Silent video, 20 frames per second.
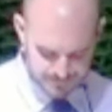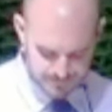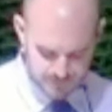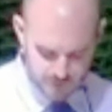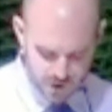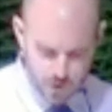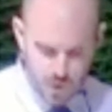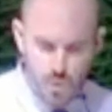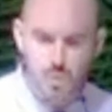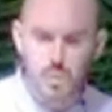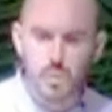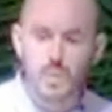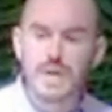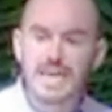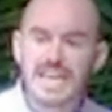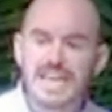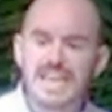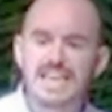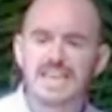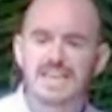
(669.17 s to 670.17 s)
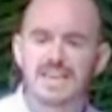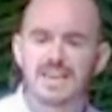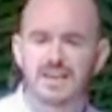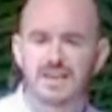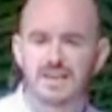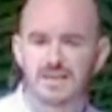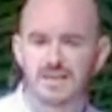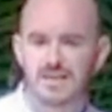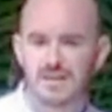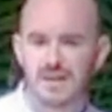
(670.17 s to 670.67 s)
O we
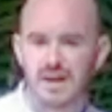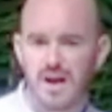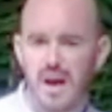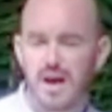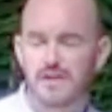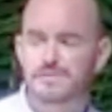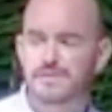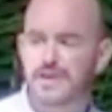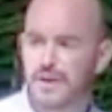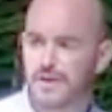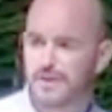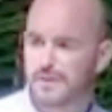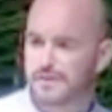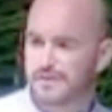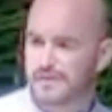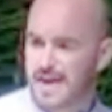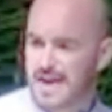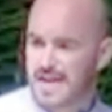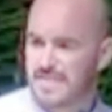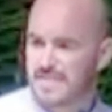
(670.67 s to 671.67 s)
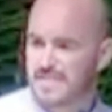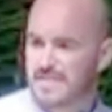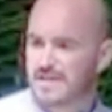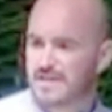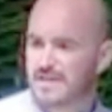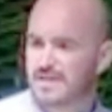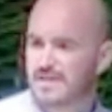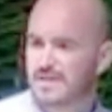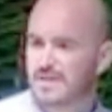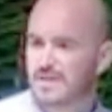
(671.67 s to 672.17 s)
of little faith,
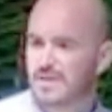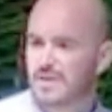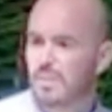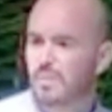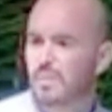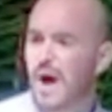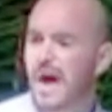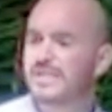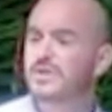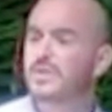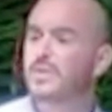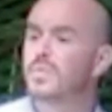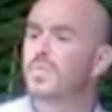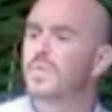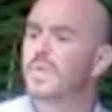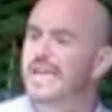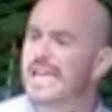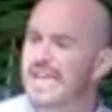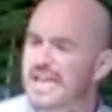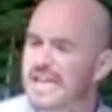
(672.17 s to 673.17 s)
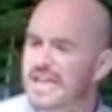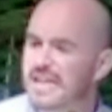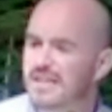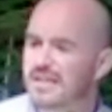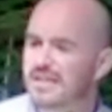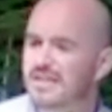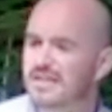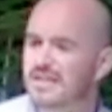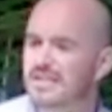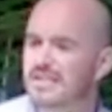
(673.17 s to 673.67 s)
why do we
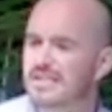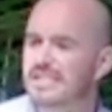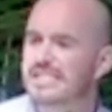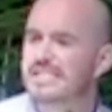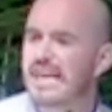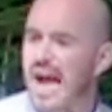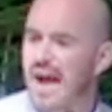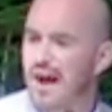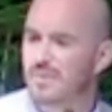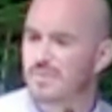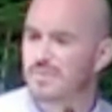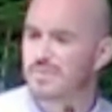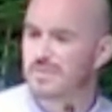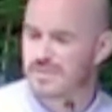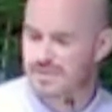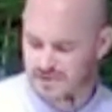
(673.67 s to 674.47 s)
doubt?